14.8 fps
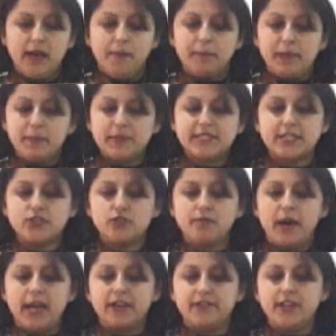People tend to
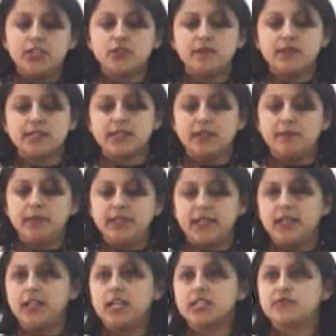migrate towards urban
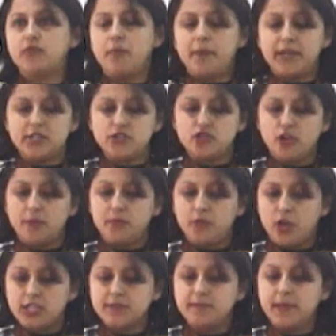areas for better job
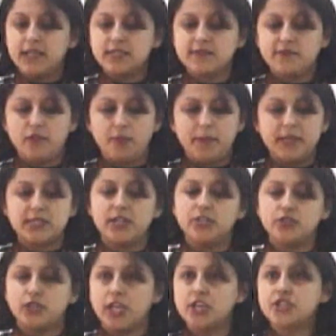prospects, for better
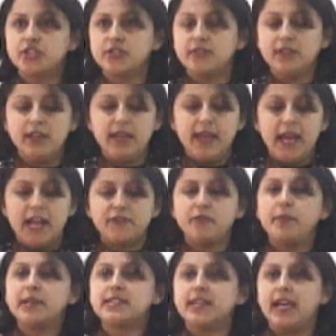education, and for
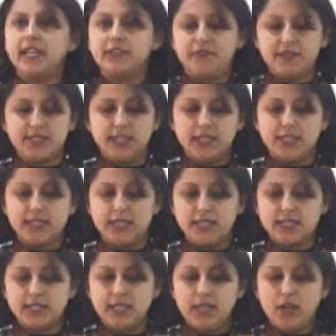better health
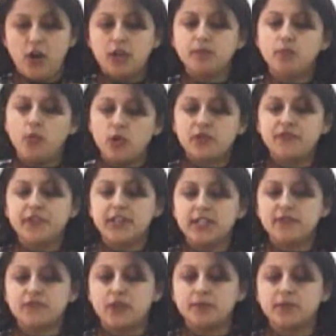facilities, or more
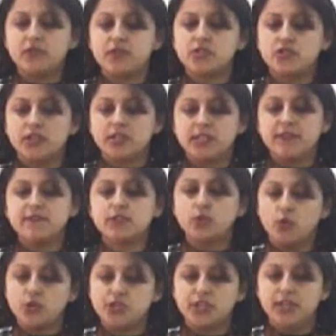freedom from the restrictive
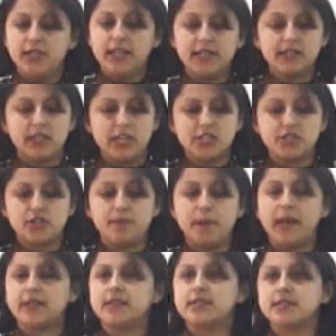social and cultural
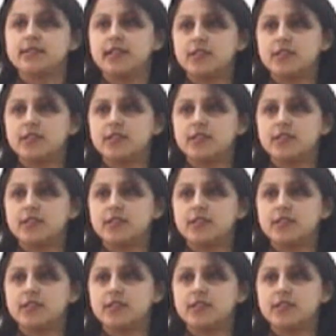practices